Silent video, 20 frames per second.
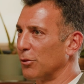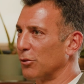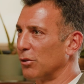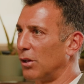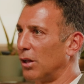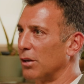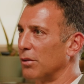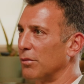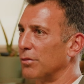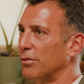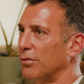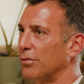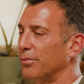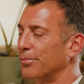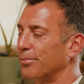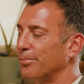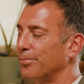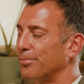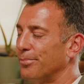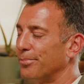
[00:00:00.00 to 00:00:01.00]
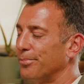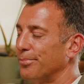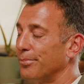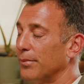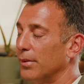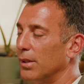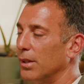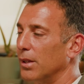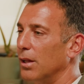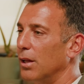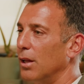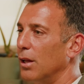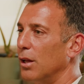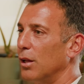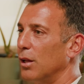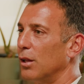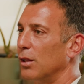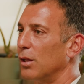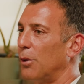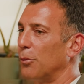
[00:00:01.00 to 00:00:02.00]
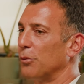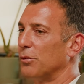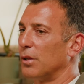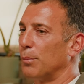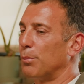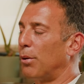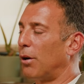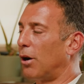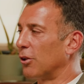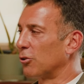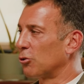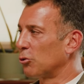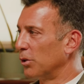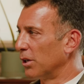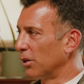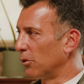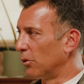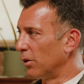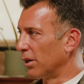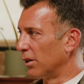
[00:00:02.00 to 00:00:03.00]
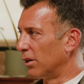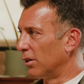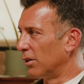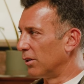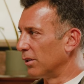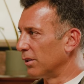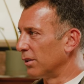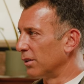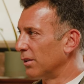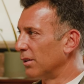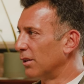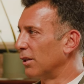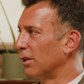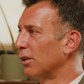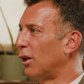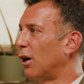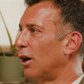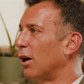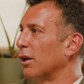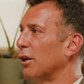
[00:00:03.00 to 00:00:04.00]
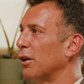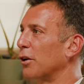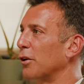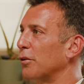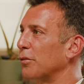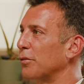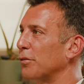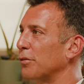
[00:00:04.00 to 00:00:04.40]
a lot of, I would say, posturing going on, a lot of